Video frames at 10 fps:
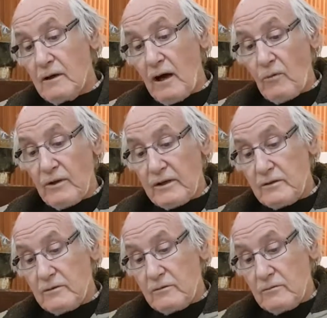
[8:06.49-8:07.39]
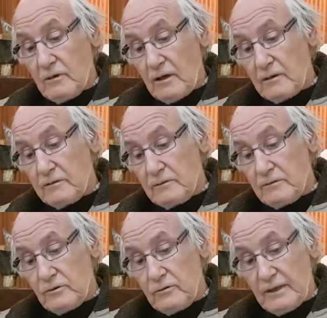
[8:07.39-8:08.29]
are willing
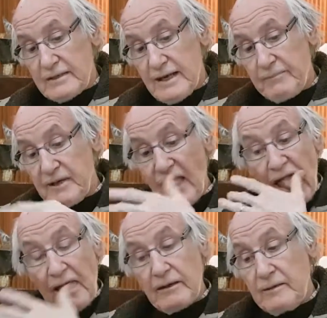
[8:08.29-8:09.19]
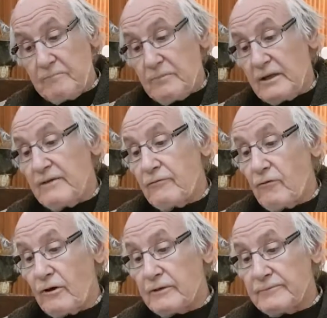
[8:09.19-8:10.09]
to accept it and believe
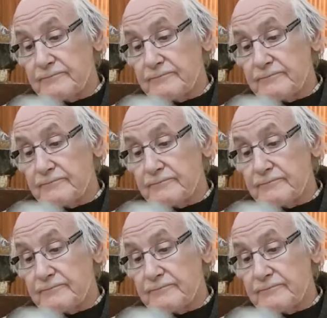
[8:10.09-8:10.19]
for it.